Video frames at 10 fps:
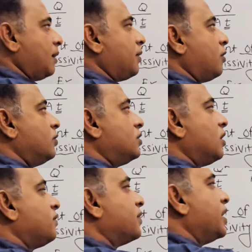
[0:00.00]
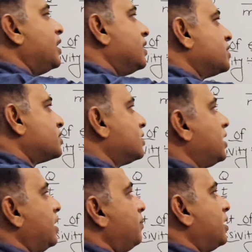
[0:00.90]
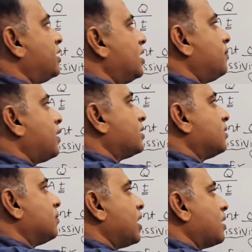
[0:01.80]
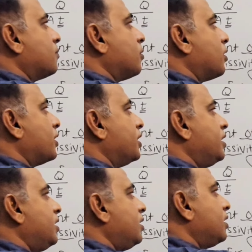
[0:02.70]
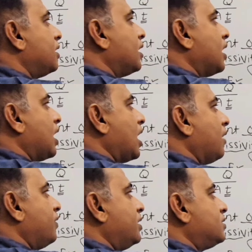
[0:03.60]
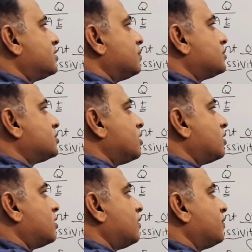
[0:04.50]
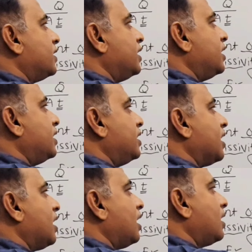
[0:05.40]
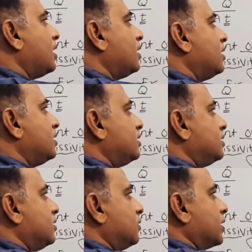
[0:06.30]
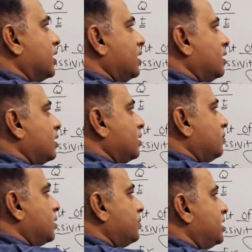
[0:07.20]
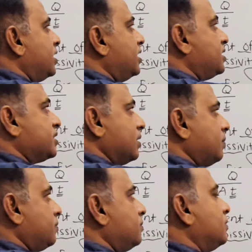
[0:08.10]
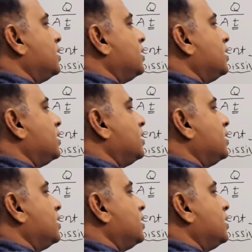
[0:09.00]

amount of radiation emitted by the black body having some sort of area, okay, maybe any shape,